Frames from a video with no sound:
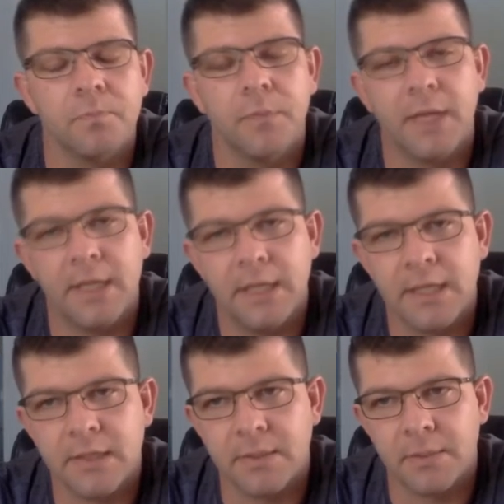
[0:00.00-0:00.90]
getting
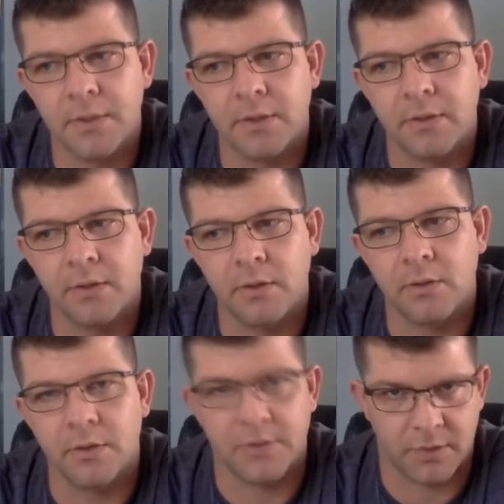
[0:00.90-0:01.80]
into some of the
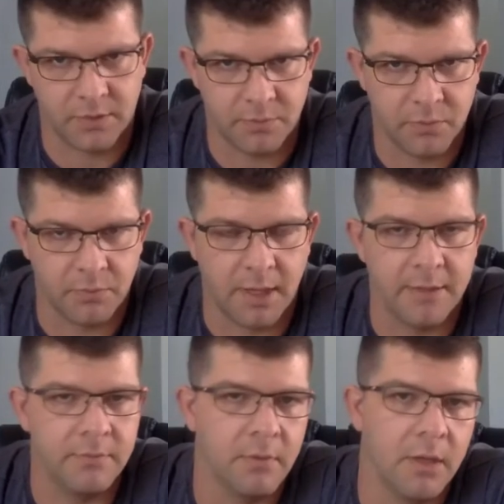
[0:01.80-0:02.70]
criticisms,
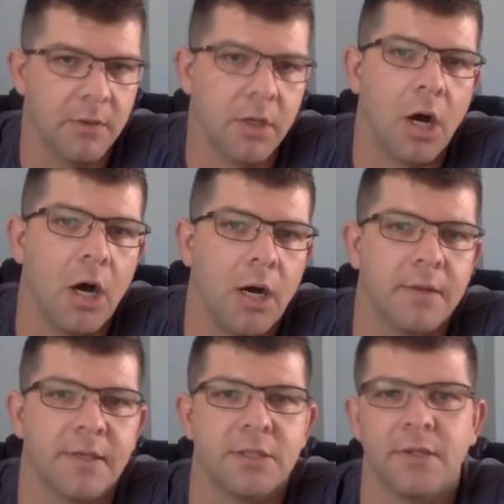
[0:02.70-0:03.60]
right? The
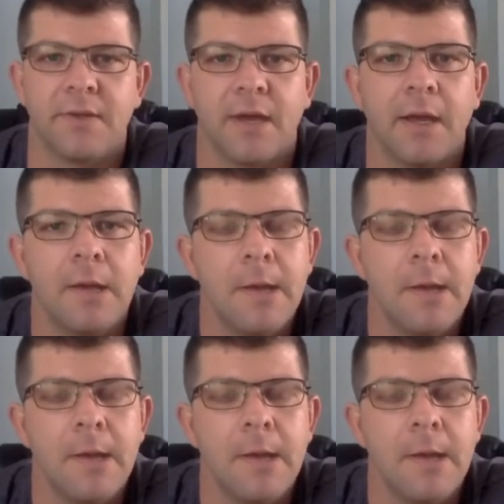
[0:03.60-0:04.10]
cons, I should say.